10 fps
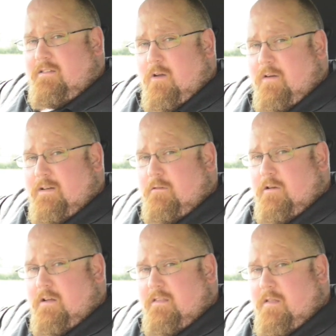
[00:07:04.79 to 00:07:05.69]
go have a little
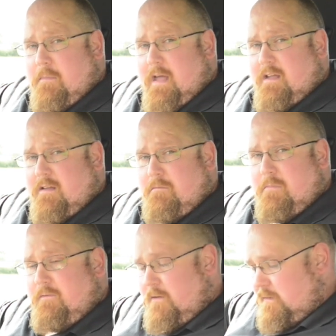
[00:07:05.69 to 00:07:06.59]
look in the back.
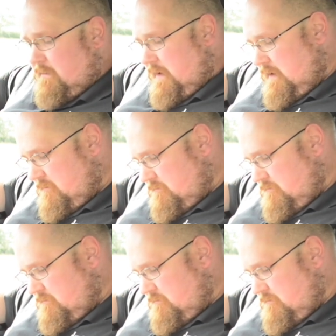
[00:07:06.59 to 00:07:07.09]
But firstly,